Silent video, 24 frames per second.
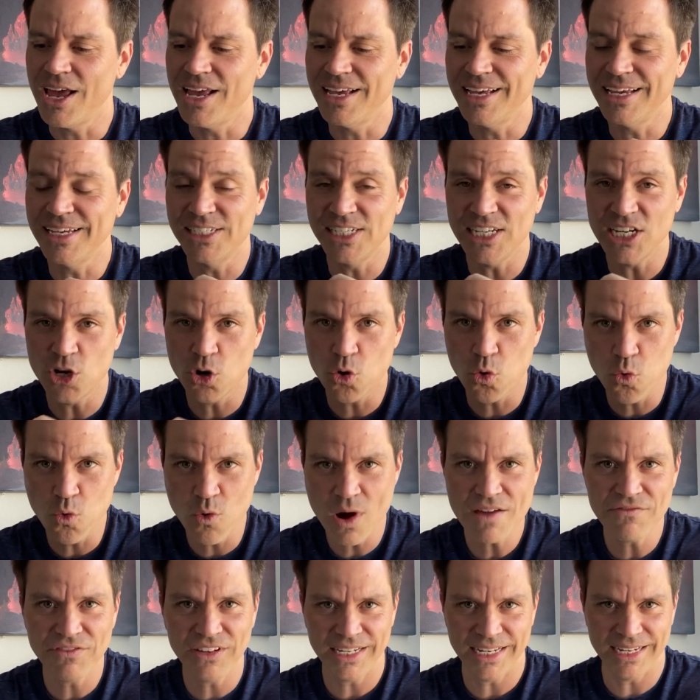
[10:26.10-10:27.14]
is
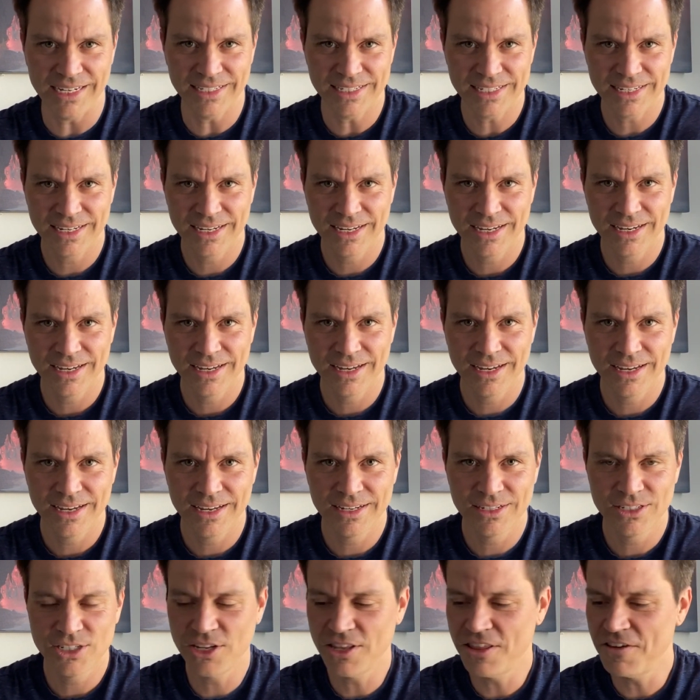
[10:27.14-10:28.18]
equivalent
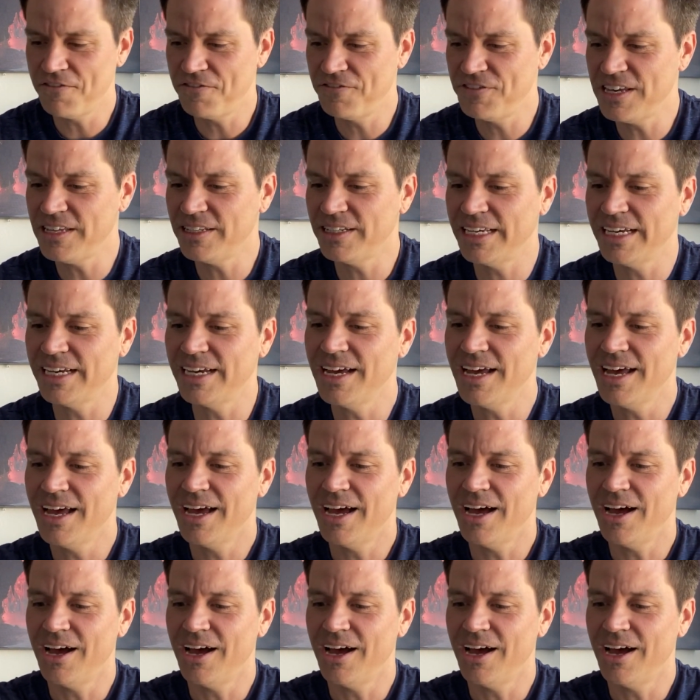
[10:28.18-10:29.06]
to the feeling